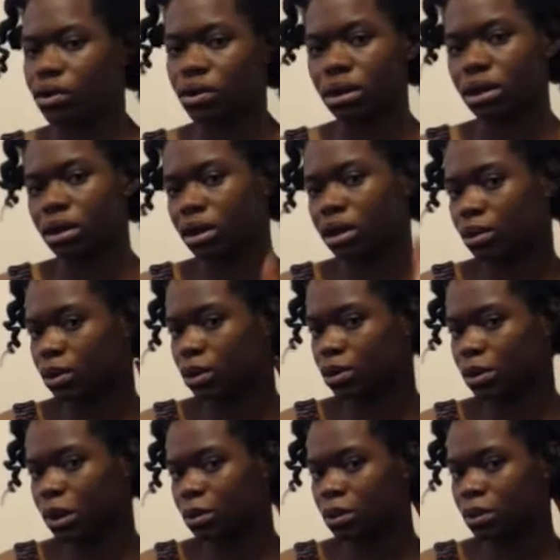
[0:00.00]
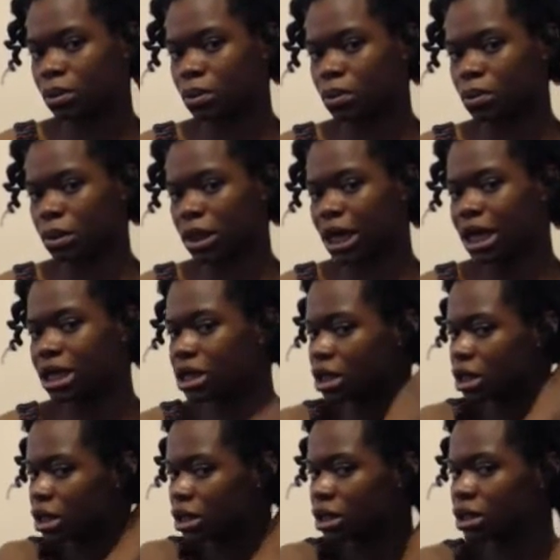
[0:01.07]
So I will be
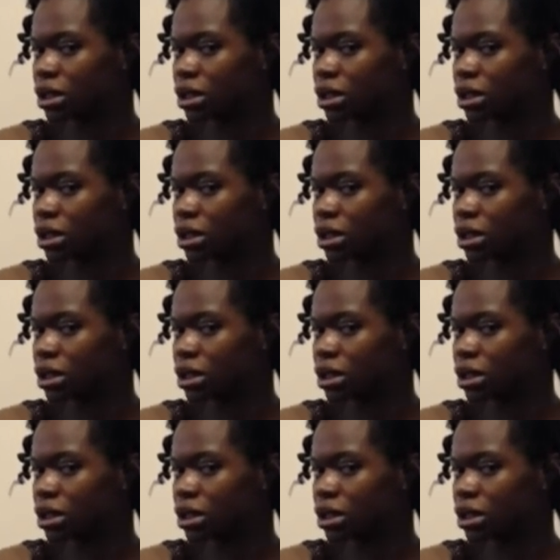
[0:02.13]
adding